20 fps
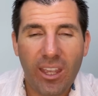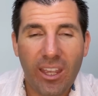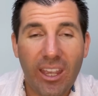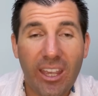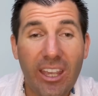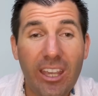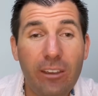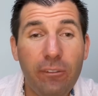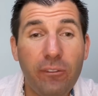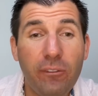
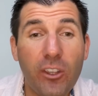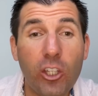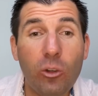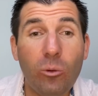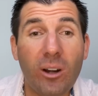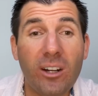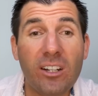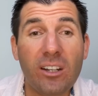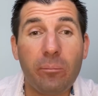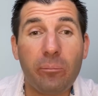If you
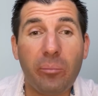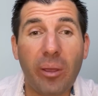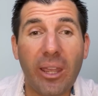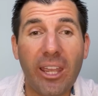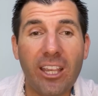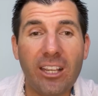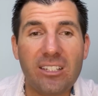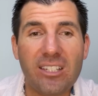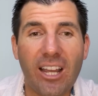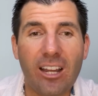are
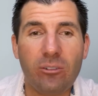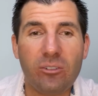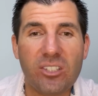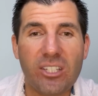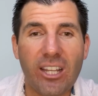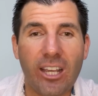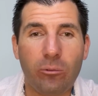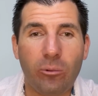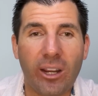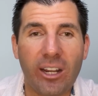paying down
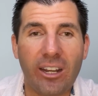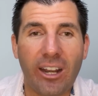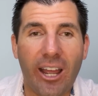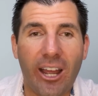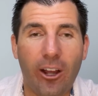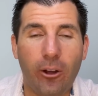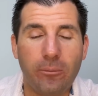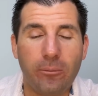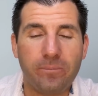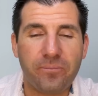debt right
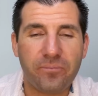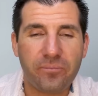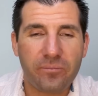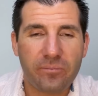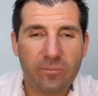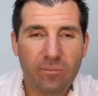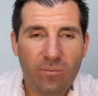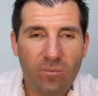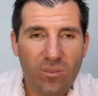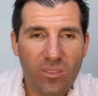now,
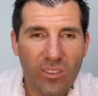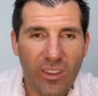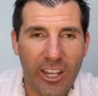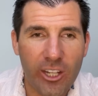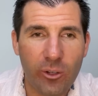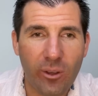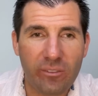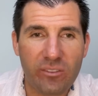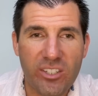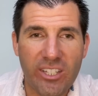and
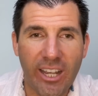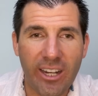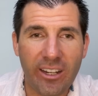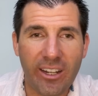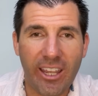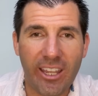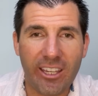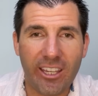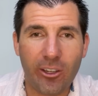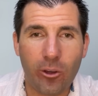you have debt
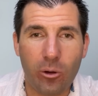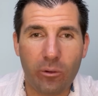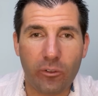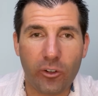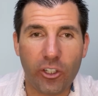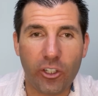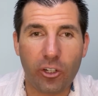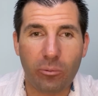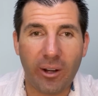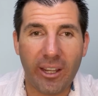hanging over
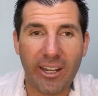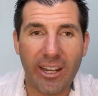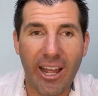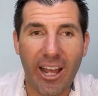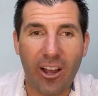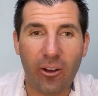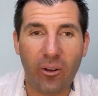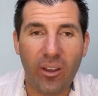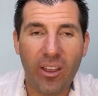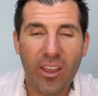you right
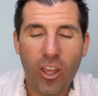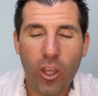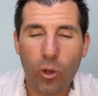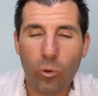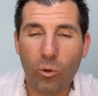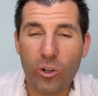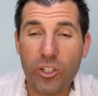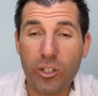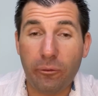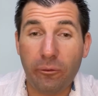now,
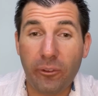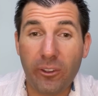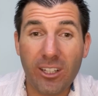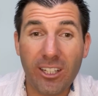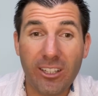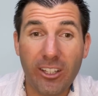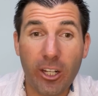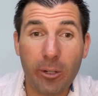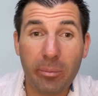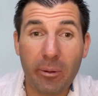would you feel a
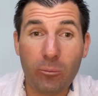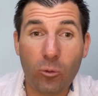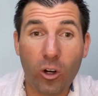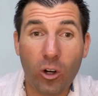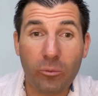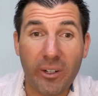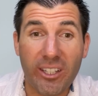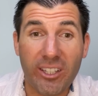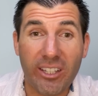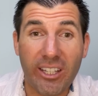little bit more
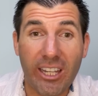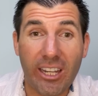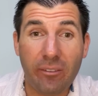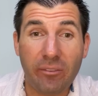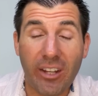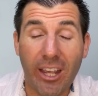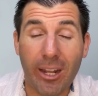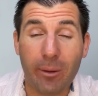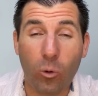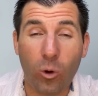relieved
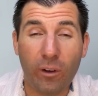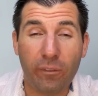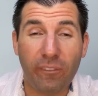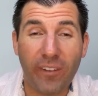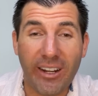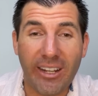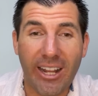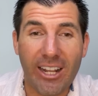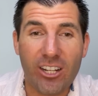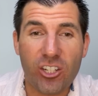and more
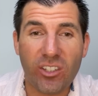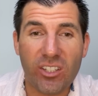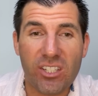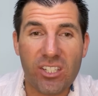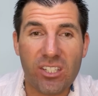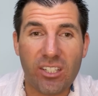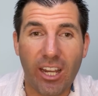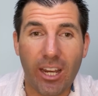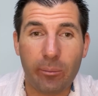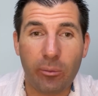financially
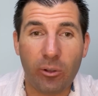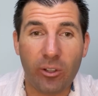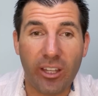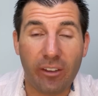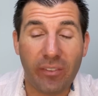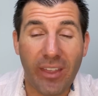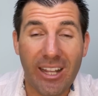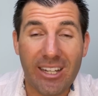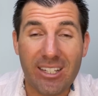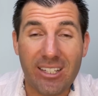stable if
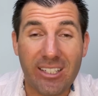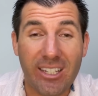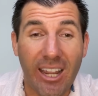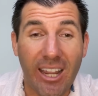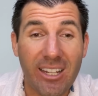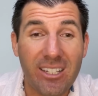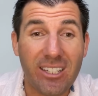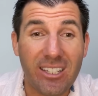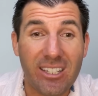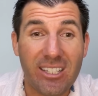that debt